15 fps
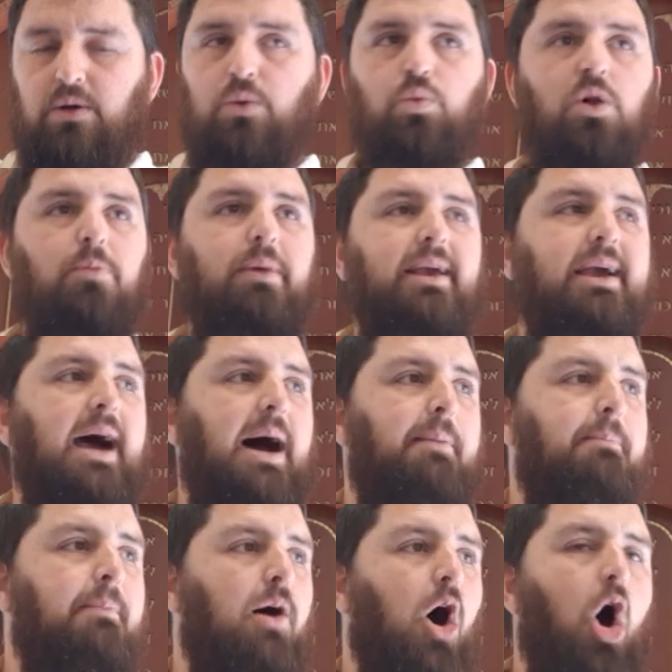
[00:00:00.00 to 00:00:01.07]
will
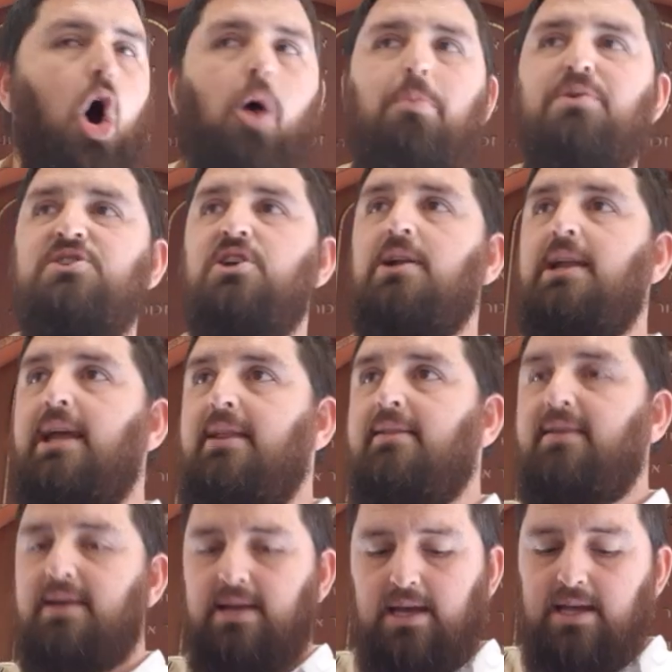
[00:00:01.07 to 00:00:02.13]
become
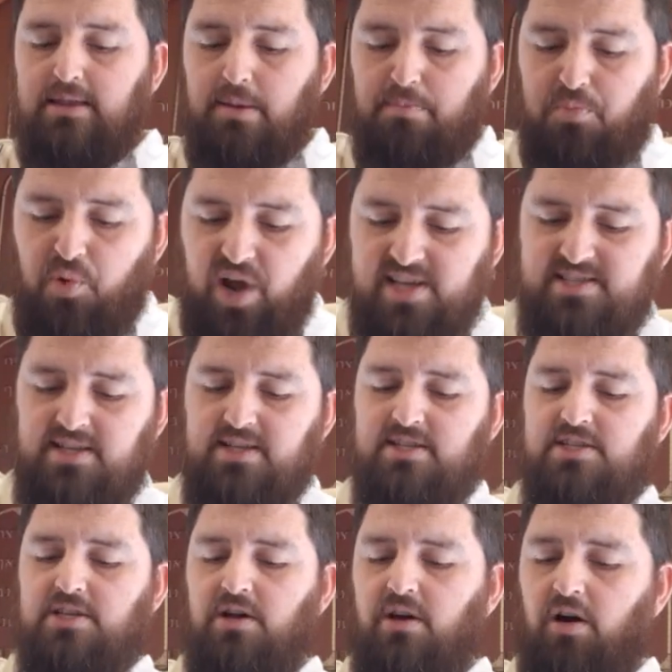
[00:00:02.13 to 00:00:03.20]
obsolete in the
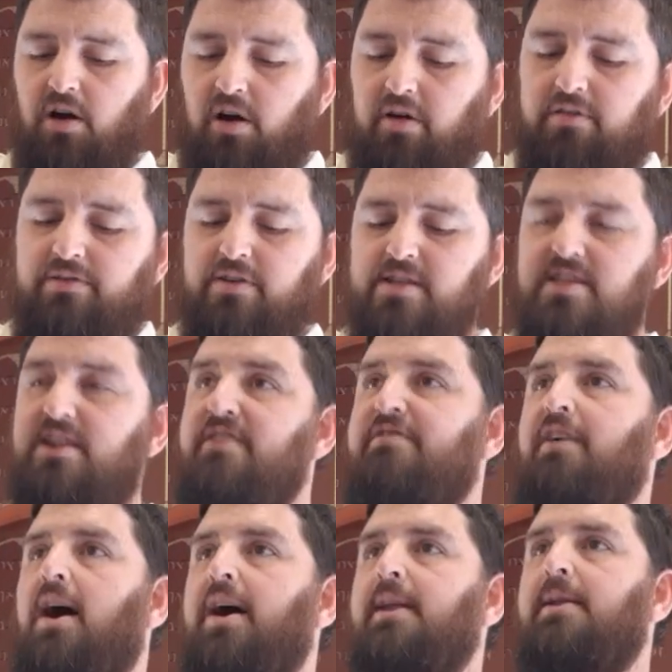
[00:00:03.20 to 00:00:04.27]
presence of the
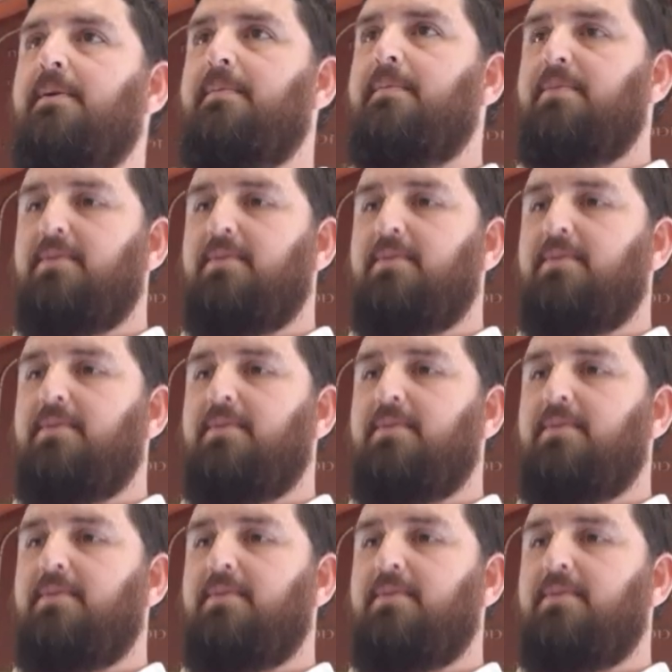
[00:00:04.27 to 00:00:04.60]
divine.